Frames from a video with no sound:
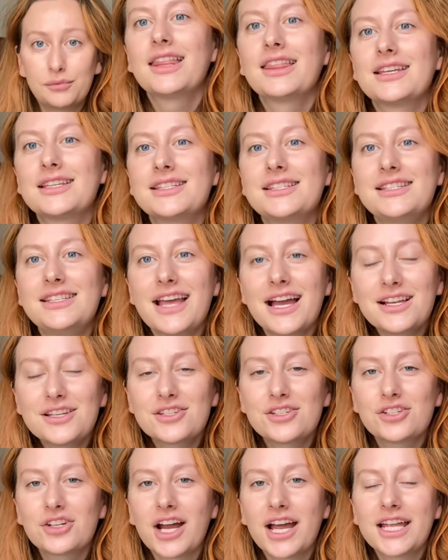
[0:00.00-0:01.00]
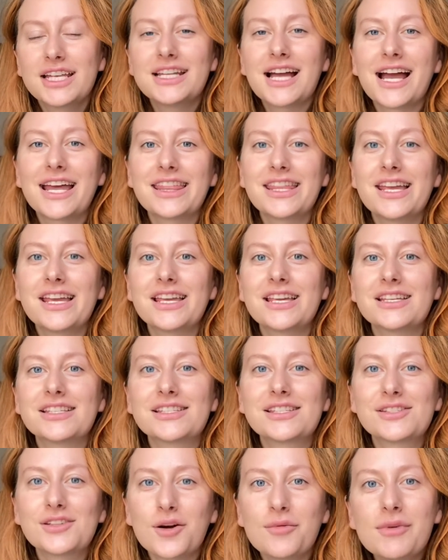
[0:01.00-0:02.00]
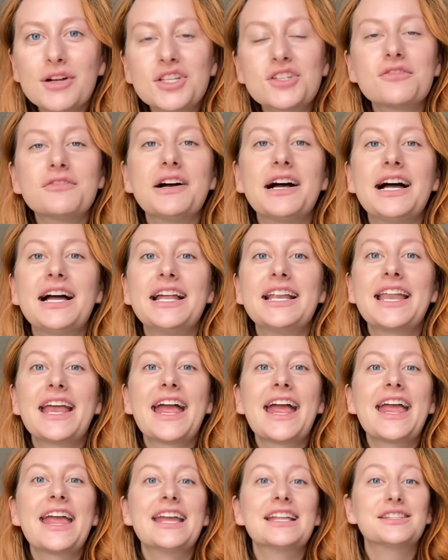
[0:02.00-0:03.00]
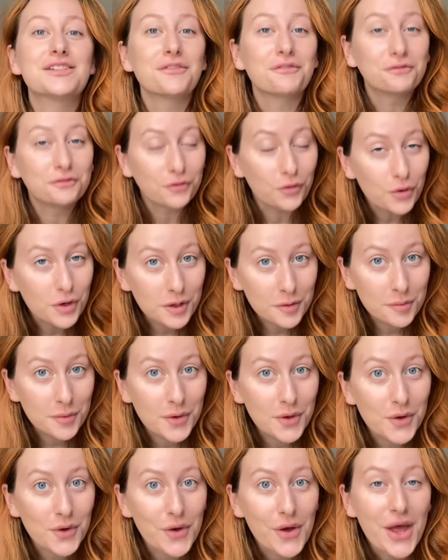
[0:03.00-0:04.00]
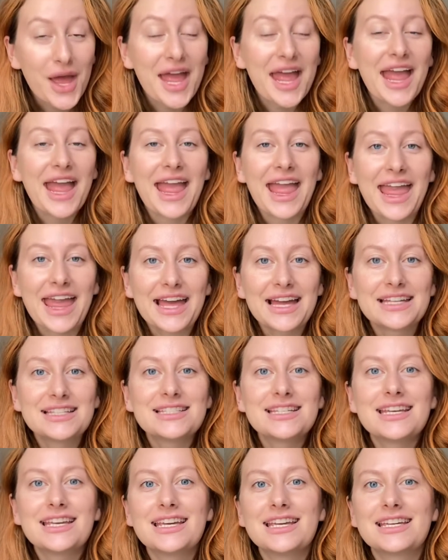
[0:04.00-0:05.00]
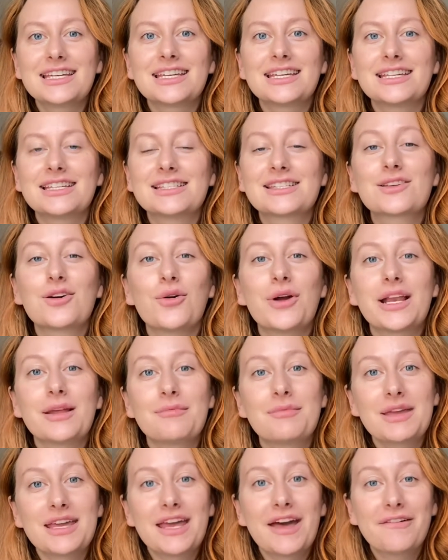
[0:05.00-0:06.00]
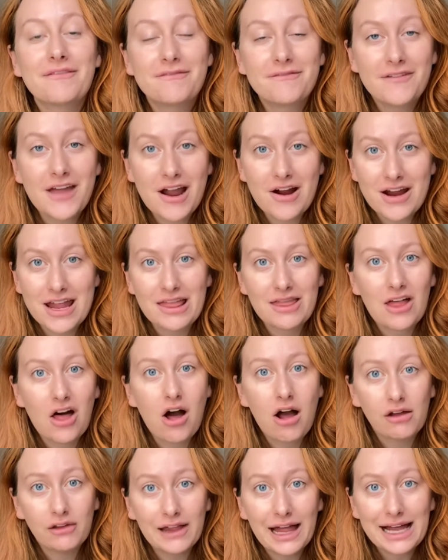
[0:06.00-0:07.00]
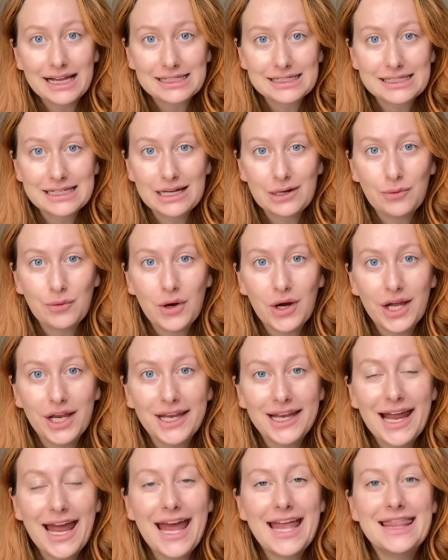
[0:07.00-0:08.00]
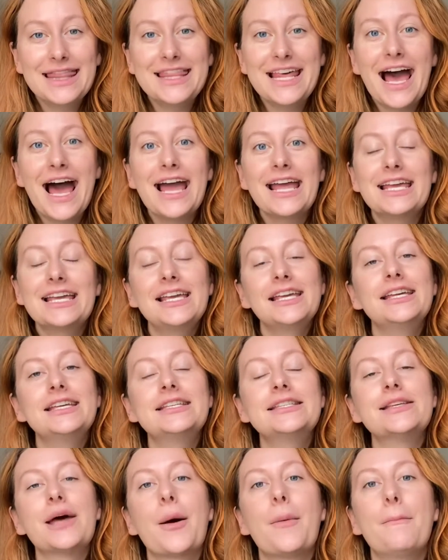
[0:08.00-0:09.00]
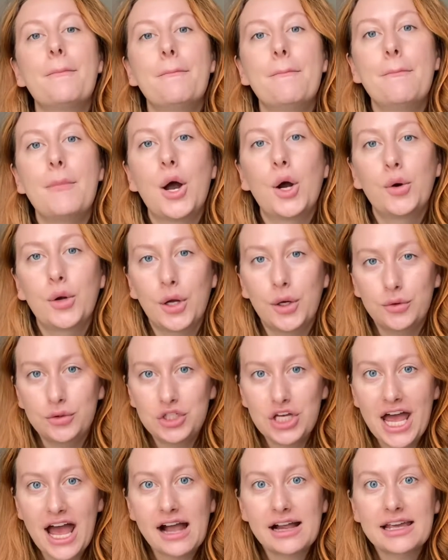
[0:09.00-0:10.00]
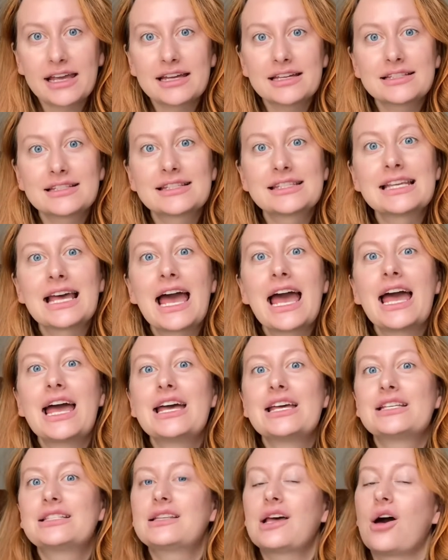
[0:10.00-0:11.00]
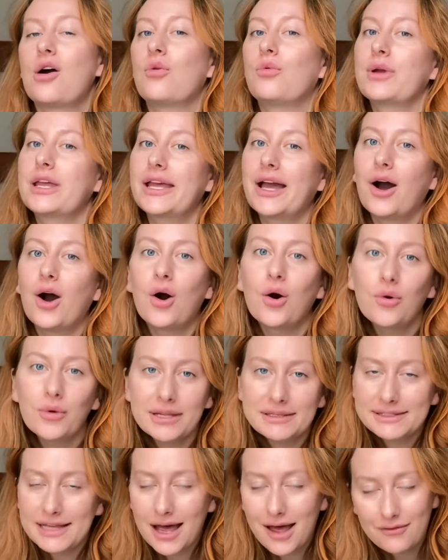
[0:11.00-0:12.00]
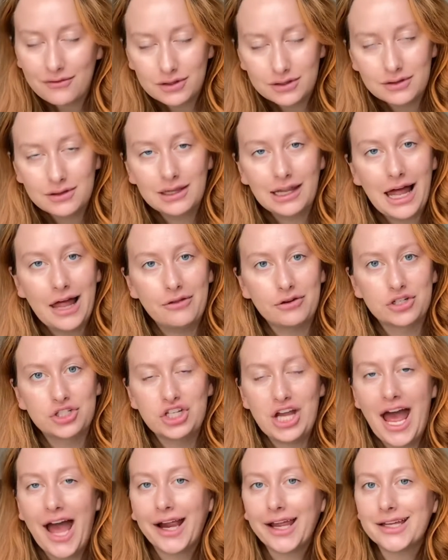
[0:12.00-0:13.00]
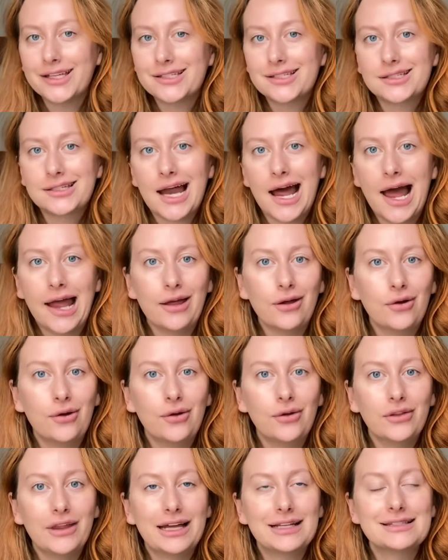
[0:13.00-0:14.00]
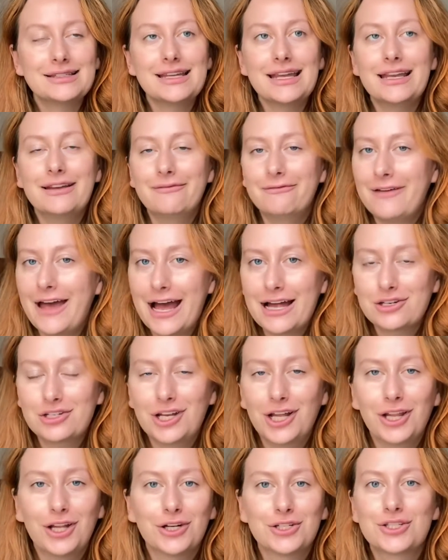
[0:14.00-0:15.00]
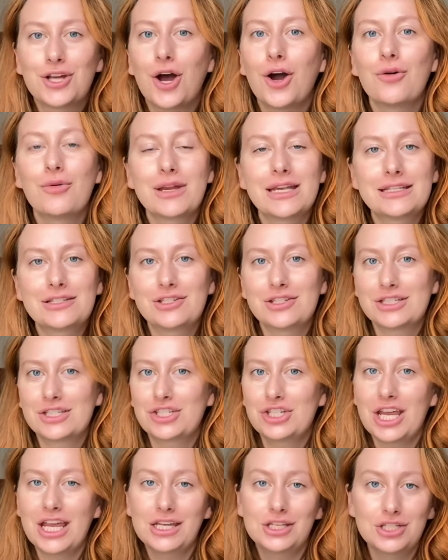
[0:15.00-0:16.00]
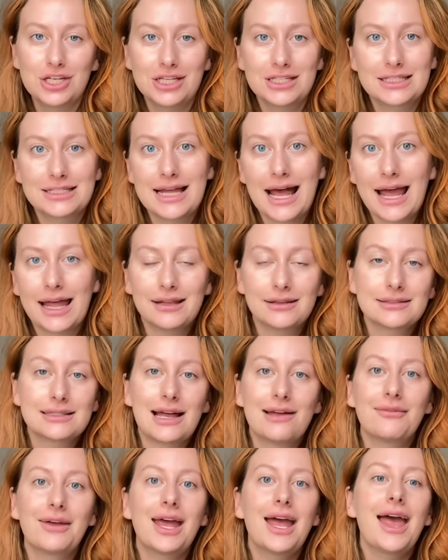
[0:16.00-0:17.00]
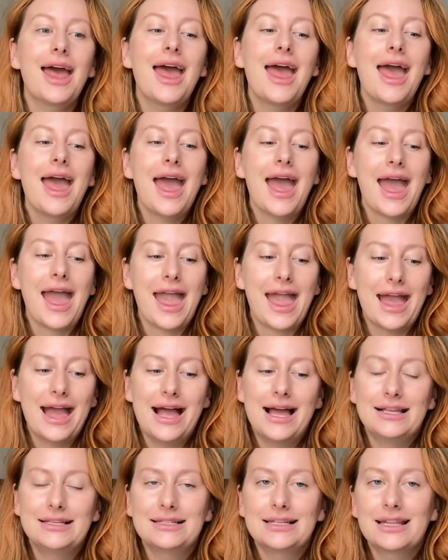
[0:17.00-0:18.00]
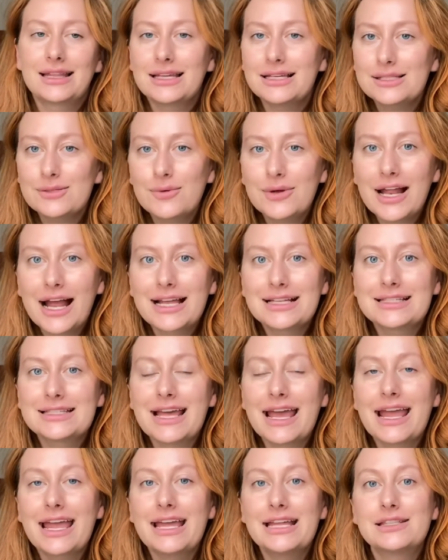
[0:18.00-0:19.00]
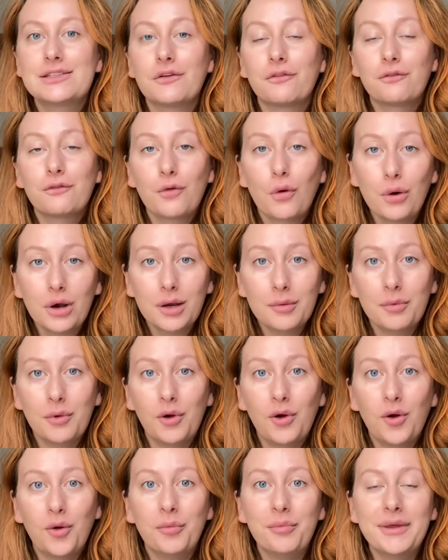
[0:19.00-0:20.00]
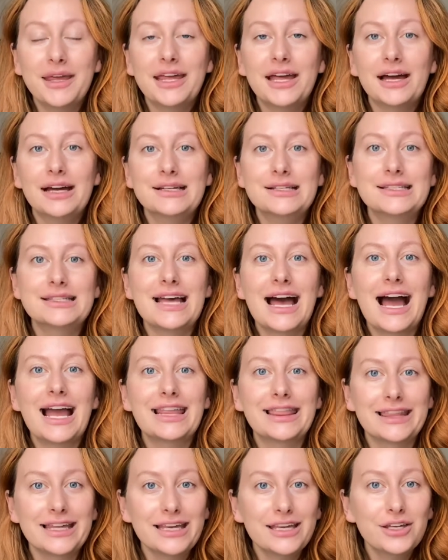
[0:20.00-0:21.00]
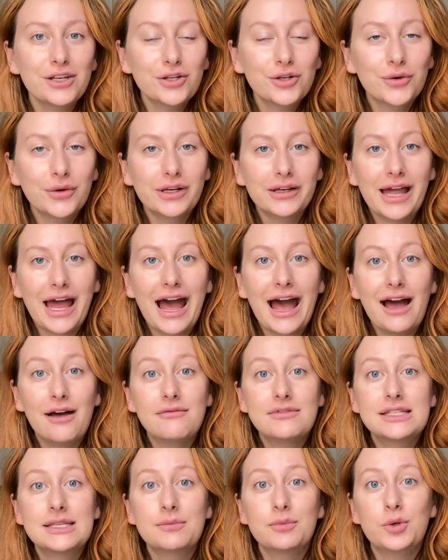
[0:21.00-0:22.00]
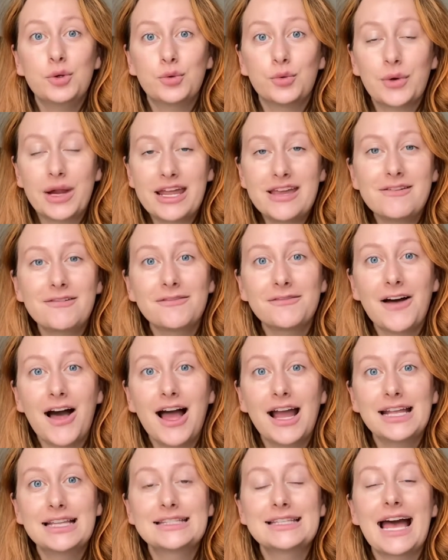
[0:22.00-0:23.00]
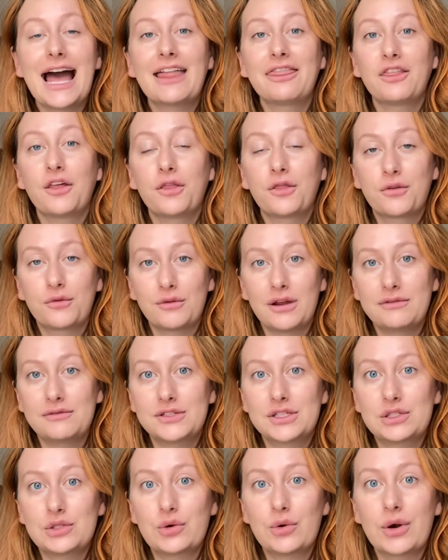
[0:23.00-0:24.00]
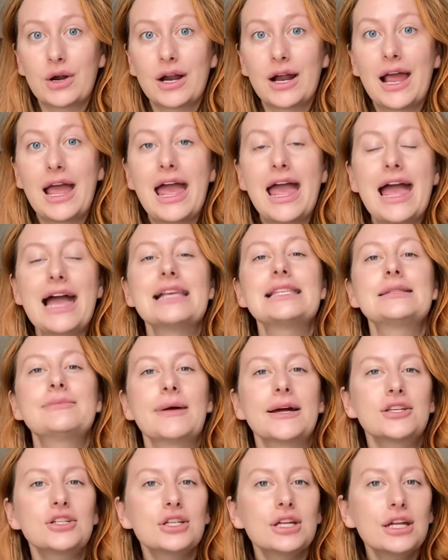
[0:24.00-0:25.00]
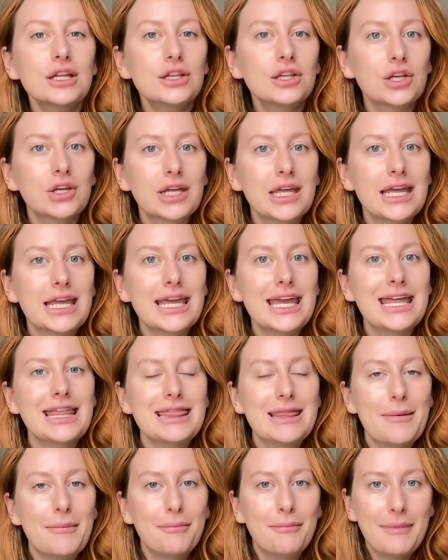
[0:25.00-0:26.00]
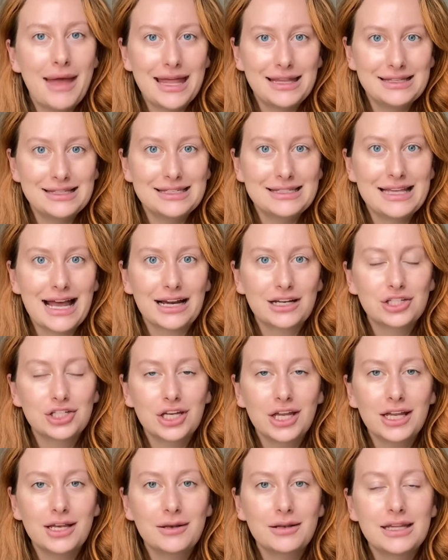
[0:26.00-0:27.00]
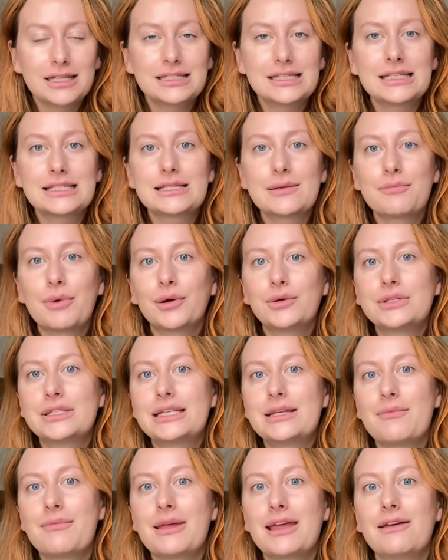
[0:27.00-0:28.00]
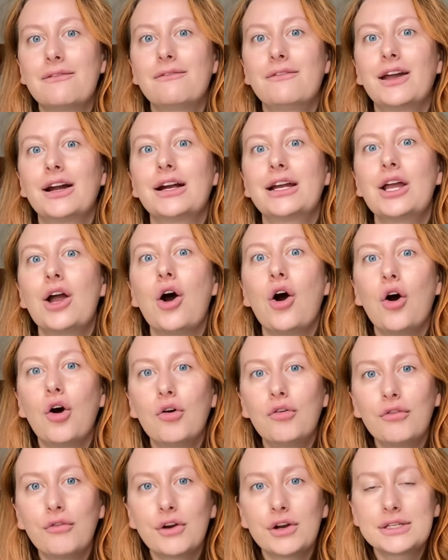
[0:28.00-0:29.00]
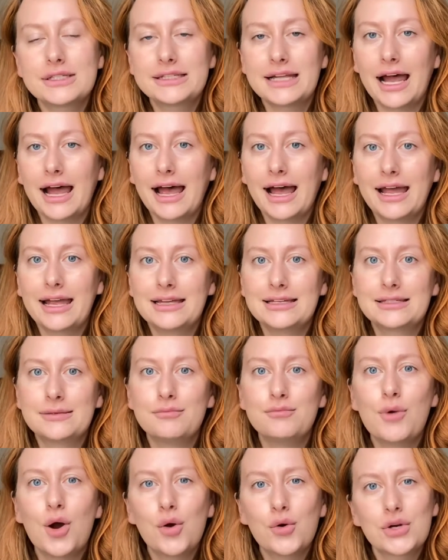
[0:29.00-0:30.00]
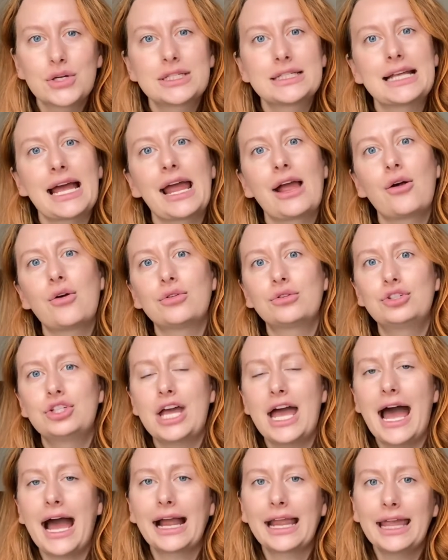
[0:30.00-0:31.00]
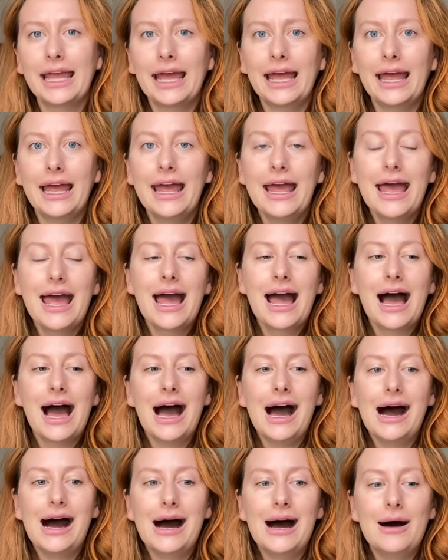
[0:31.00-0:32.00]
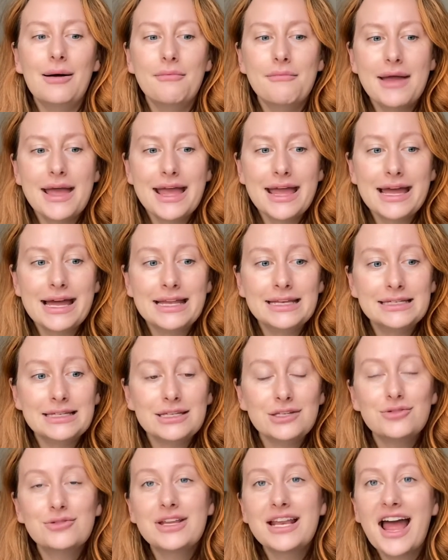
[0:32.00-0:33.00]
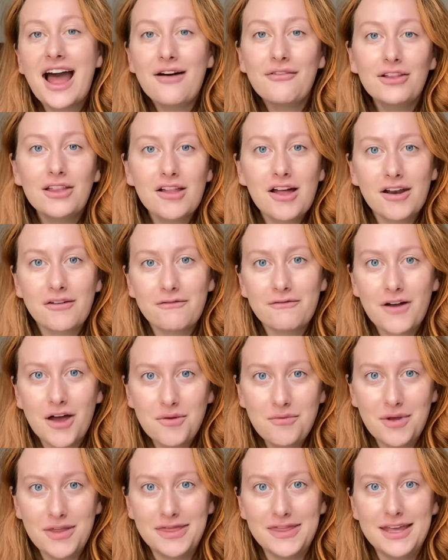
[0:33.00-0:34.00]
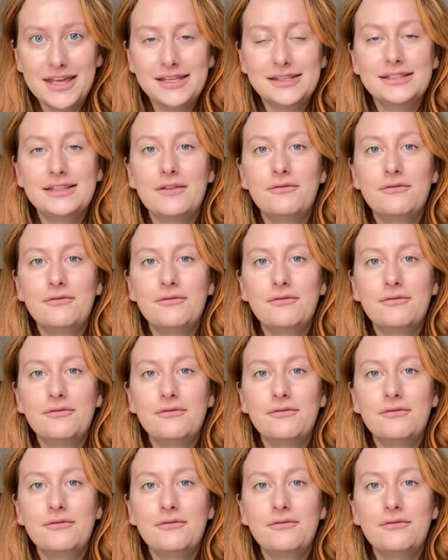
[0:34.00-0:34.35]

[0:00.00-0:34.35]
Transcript: This next trend I think is so much fun, it's affordable, and it is going to be a very long-lasting one, and that is Moto Jackets. So we always have a leather jacket style that's in fashion. There's always just changing styles of it. And this one I say it's affordable because I think you're going to have some great finds at the thrift store, especially looking in the men's section. This is supposed to be a very oversized motorcycle jacket. And you can have a lot of fun with this.